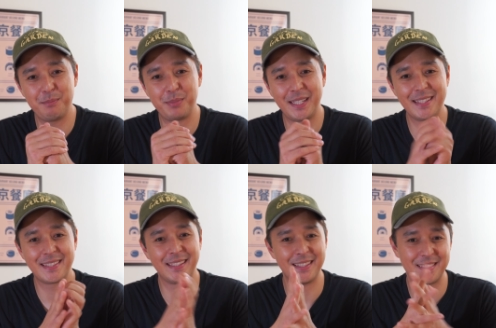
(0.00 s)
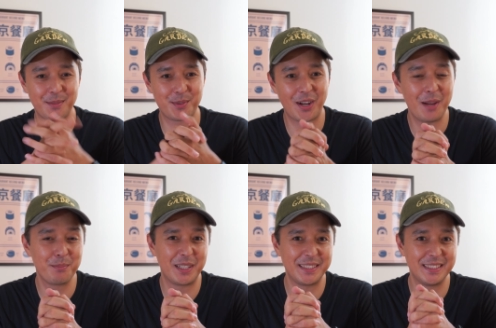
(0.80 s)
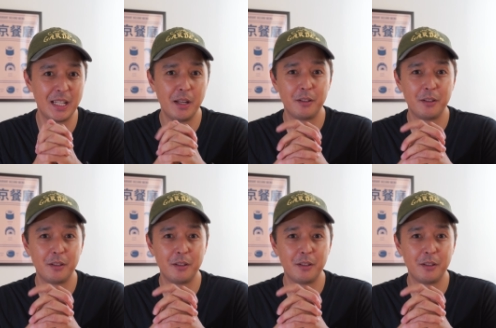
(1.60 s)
please hit the subscribe button